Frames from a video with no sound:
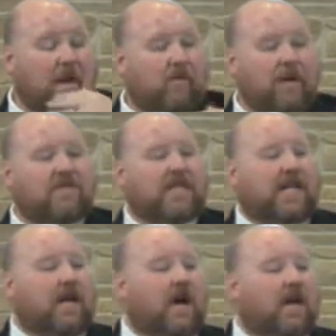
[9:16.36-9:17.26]
We've
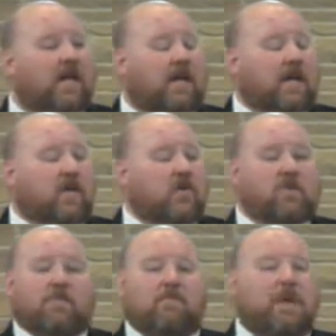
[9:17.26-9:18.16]
seen God do
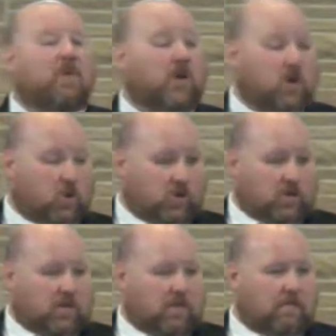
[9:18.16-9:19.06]

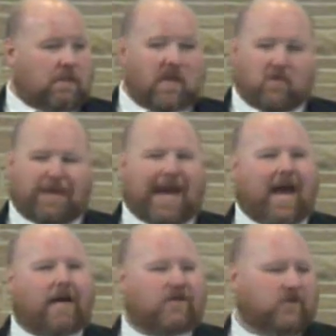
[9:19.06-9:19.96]
miracles because we
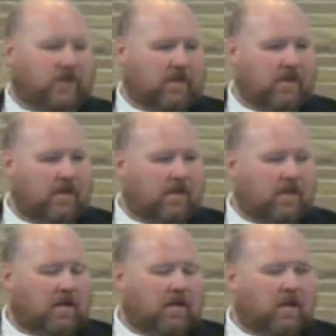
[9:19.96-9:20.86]
asked.
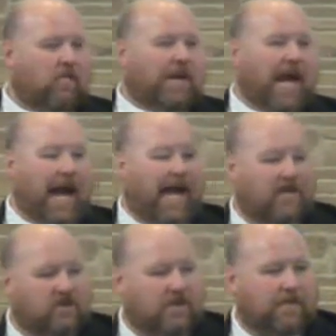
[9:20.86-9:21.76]
We
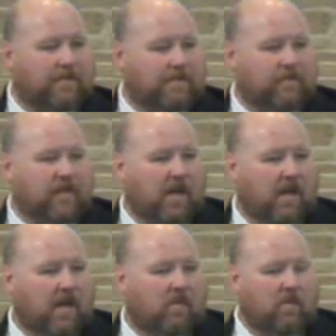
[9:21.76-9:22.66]
asked.
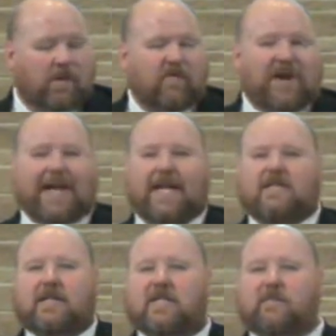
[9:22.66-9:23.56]
When we were
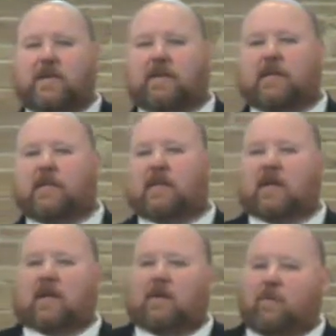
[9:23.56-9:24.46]
financing this building,
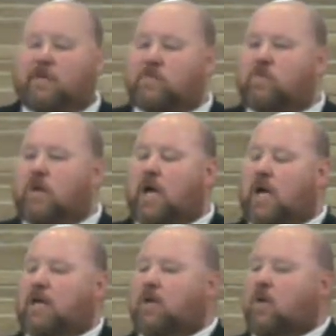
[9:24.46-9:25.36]
we was
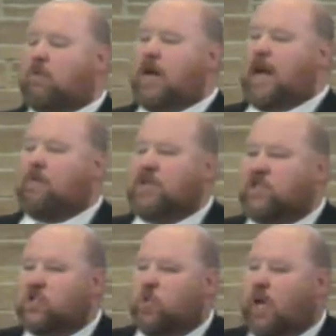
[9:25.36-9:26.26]
uh, going around. I went
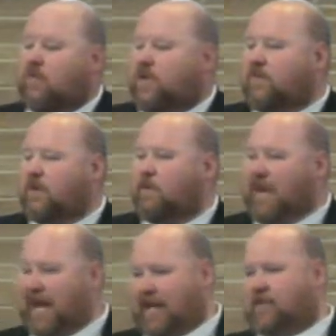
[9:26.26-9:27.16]
to 12 different
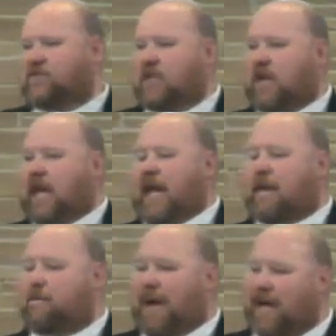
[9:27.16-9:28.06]
banks,
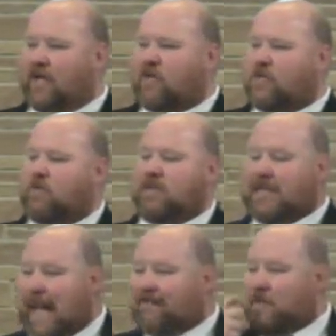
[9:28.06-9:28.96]
and bankers will
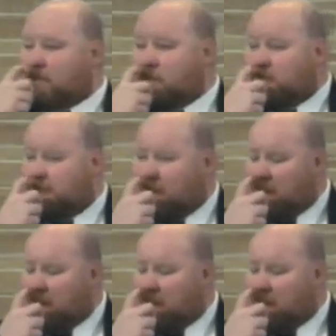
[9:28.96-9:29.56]
laugh at you.